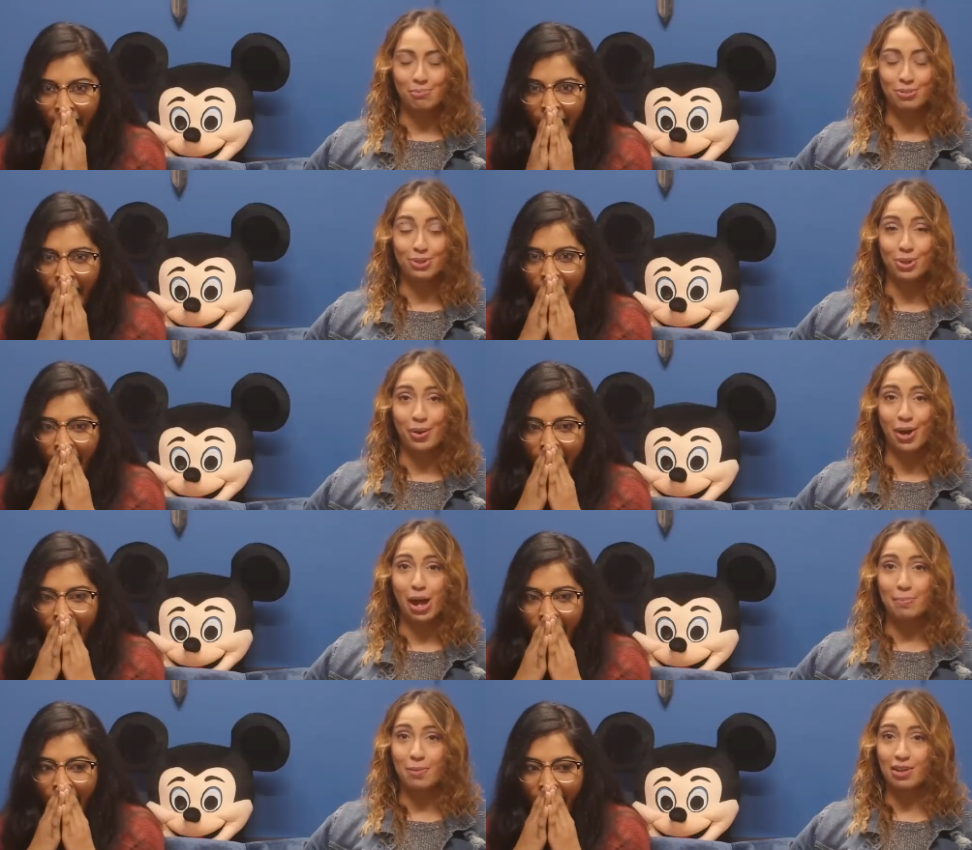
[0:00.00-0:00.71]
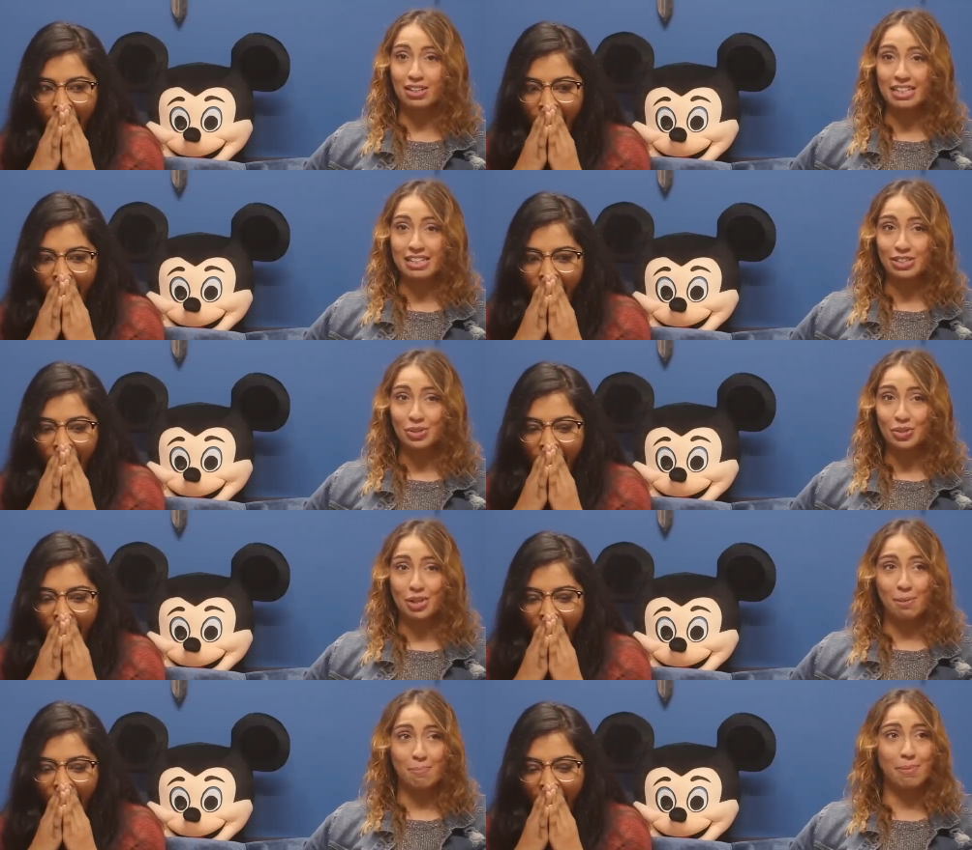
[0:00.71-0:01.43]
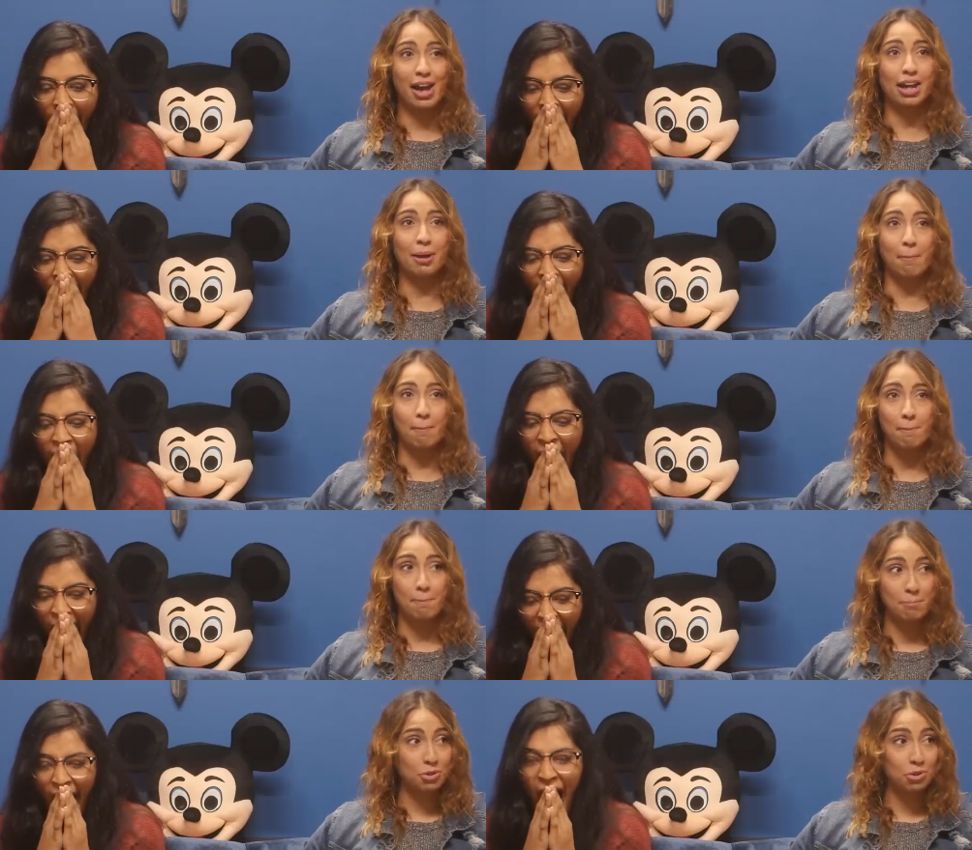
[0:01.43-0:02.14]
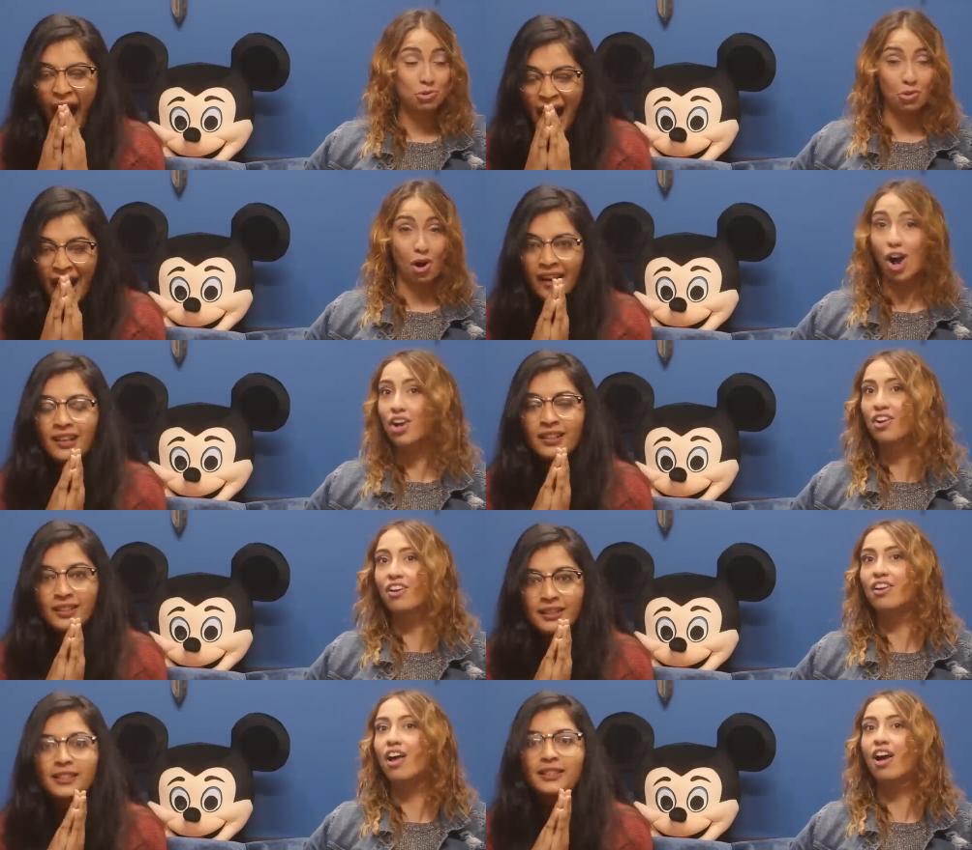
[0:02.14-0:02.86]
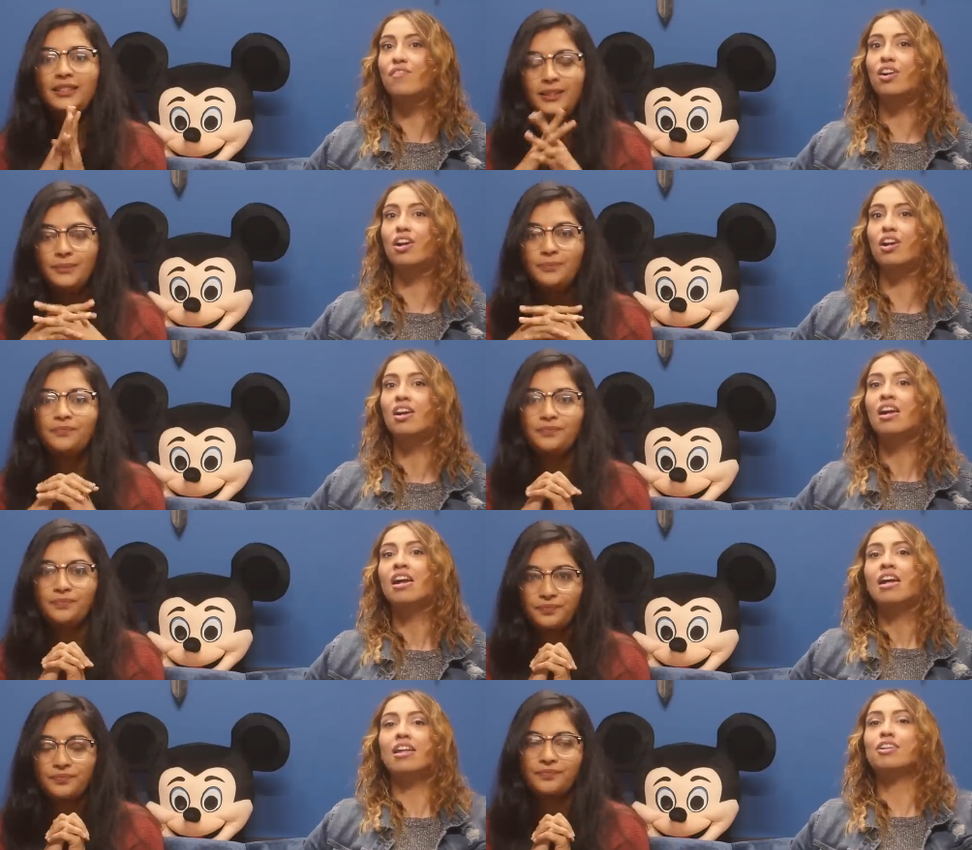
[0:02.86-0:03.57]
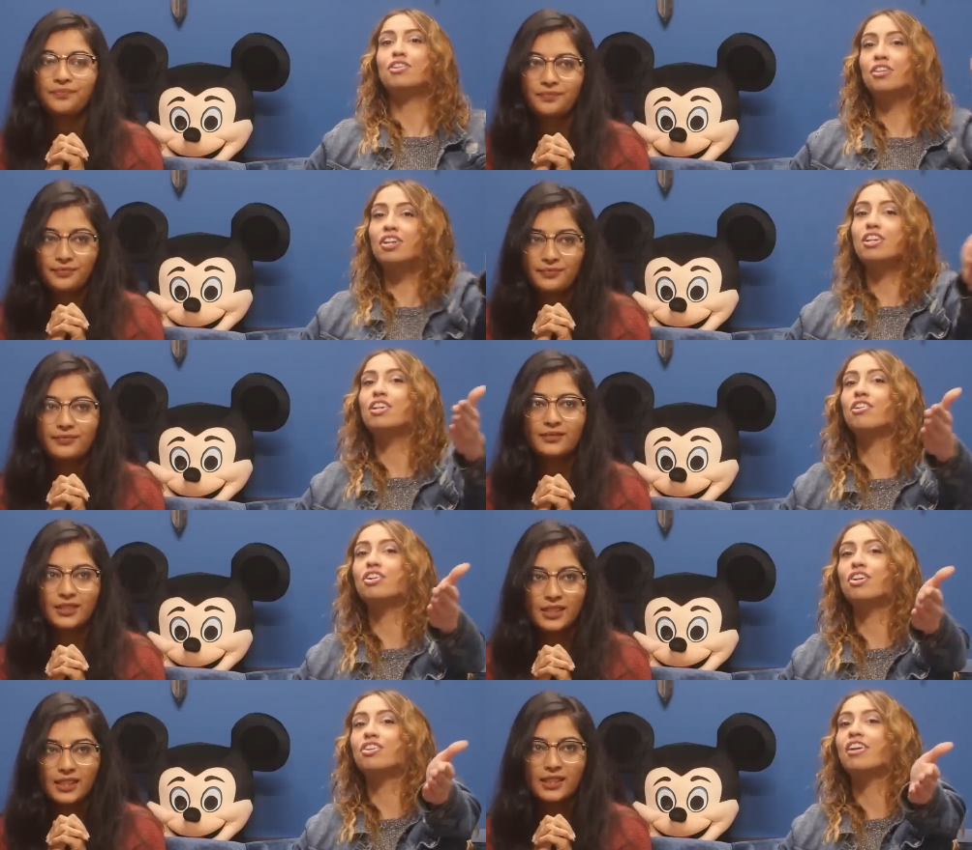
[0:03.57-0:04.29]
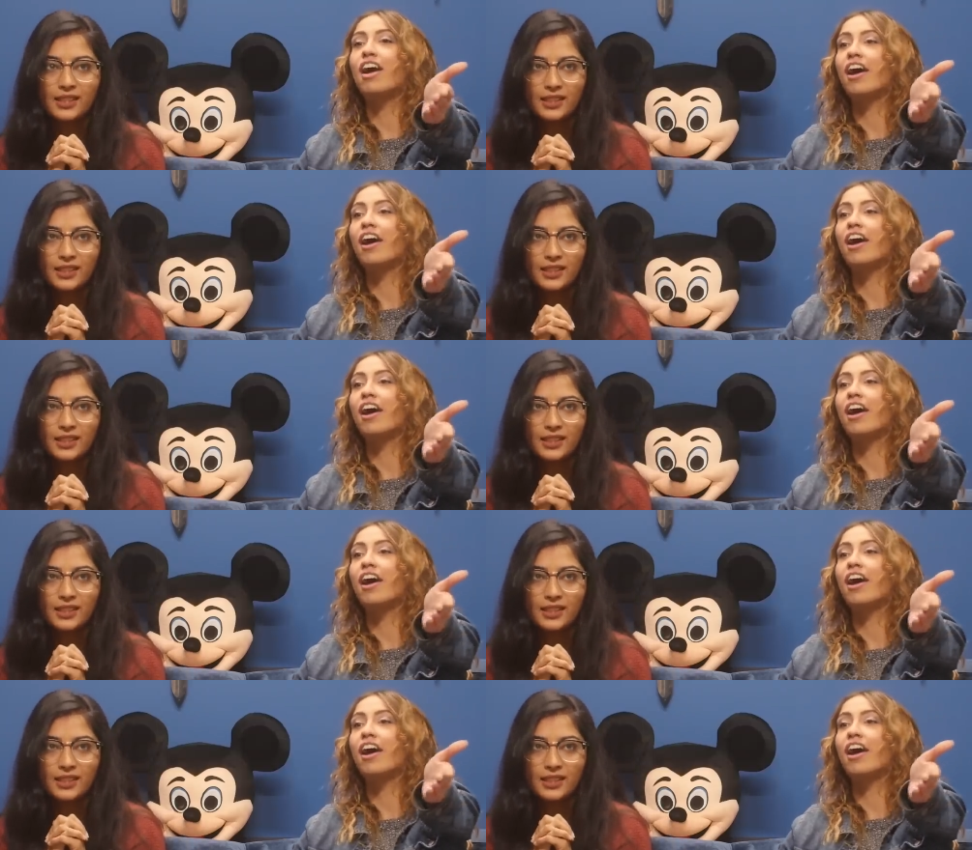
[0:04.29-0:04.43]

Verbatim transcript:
Speaker 1: I'm so happy I got to see you come back stronger than ever. You didn't kill your